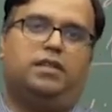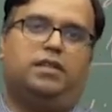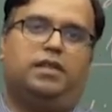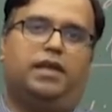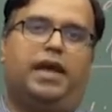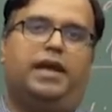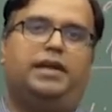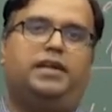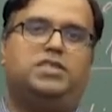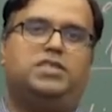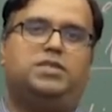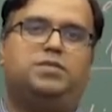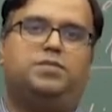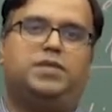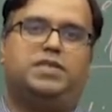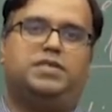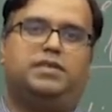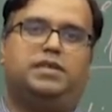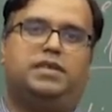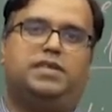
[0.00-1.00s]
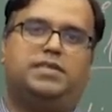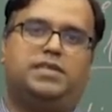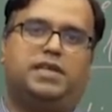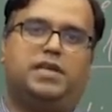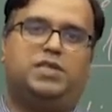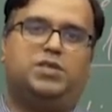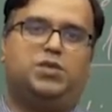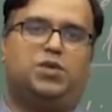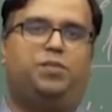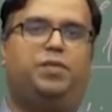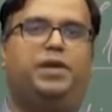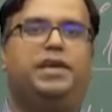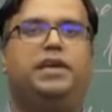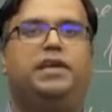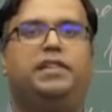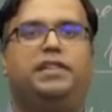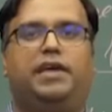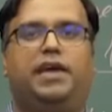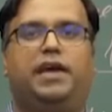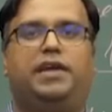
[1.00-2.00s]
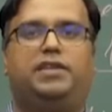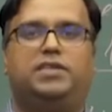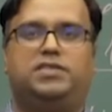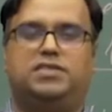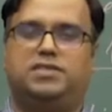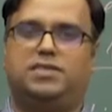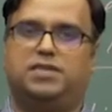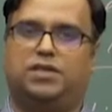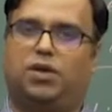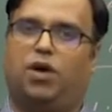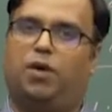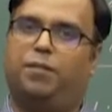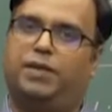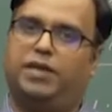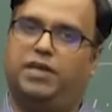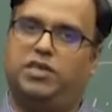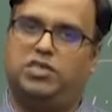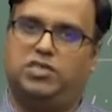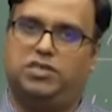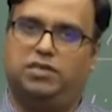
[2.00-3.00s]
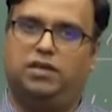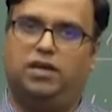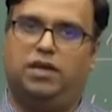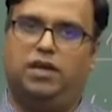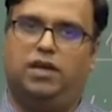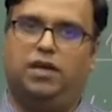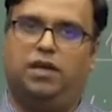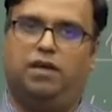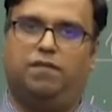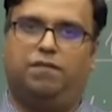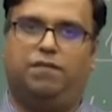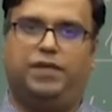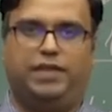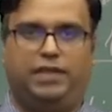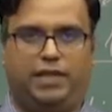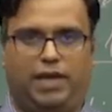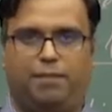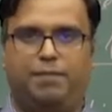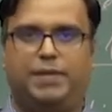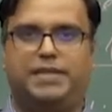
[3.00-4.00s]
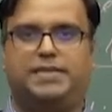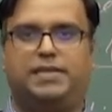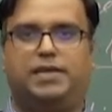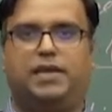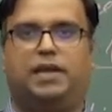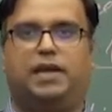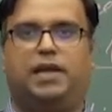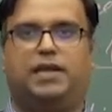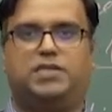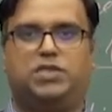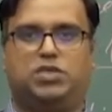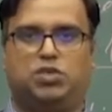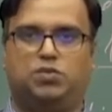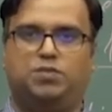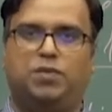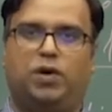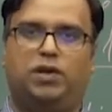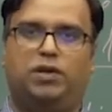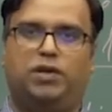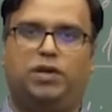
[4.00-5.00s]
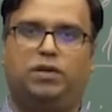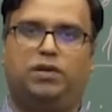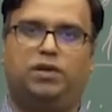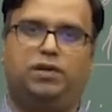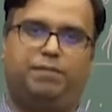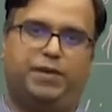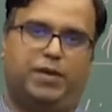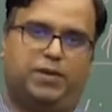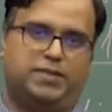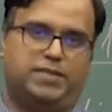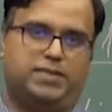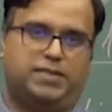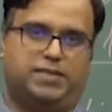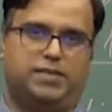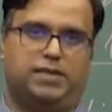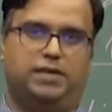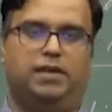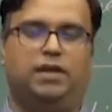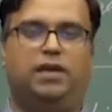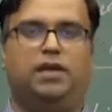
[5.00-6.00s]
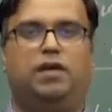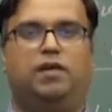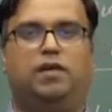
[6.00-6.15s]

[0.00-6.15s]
the antigen presenting cells will bring in the antigens in combination with MHC class 2 molecule because it's a